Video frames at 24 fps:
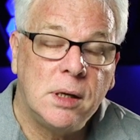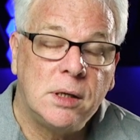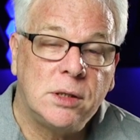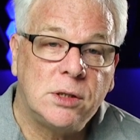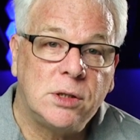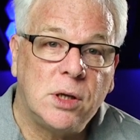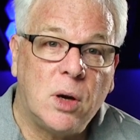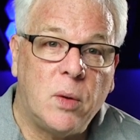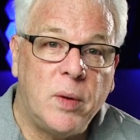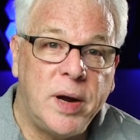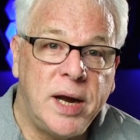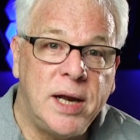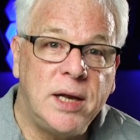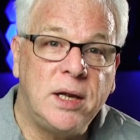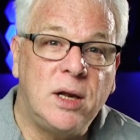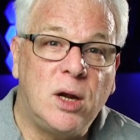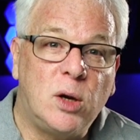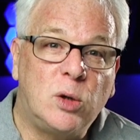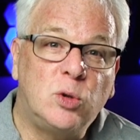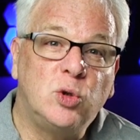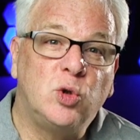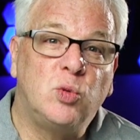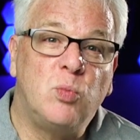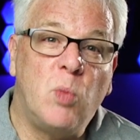So in
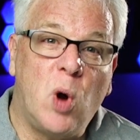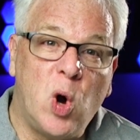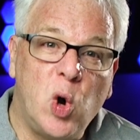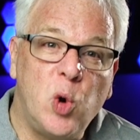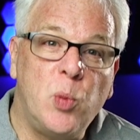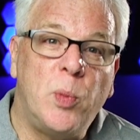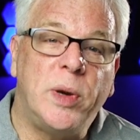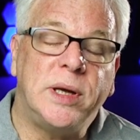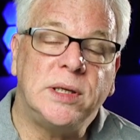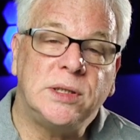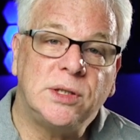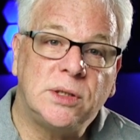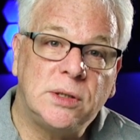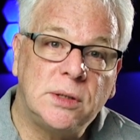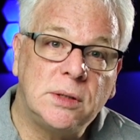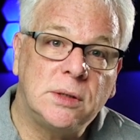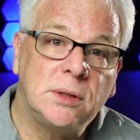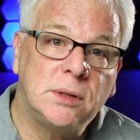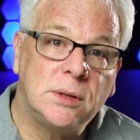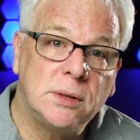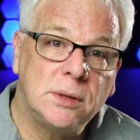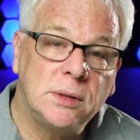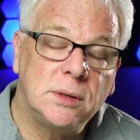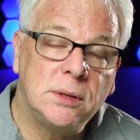those
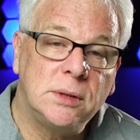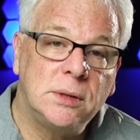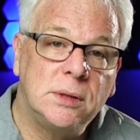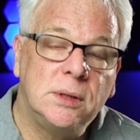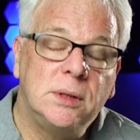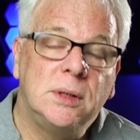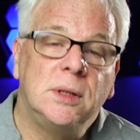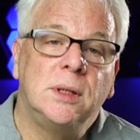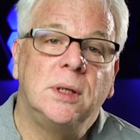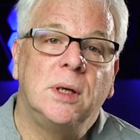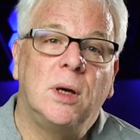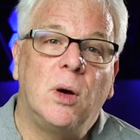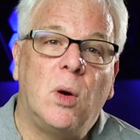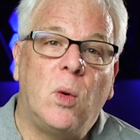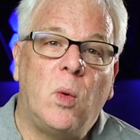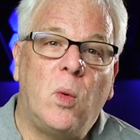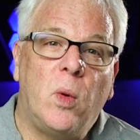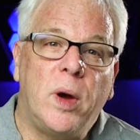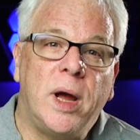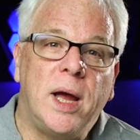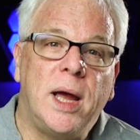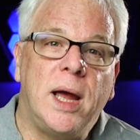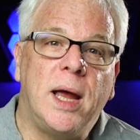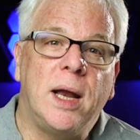moments
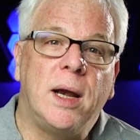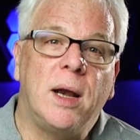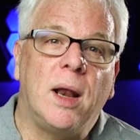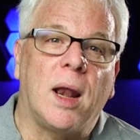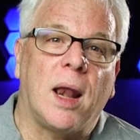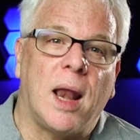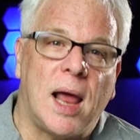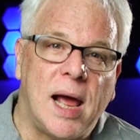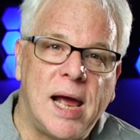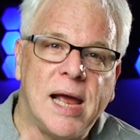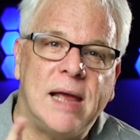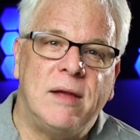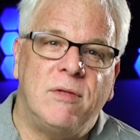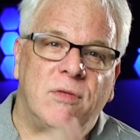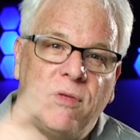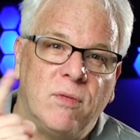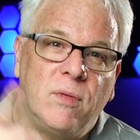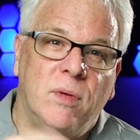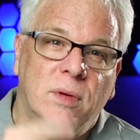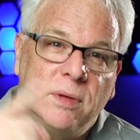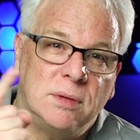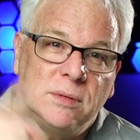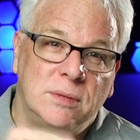when life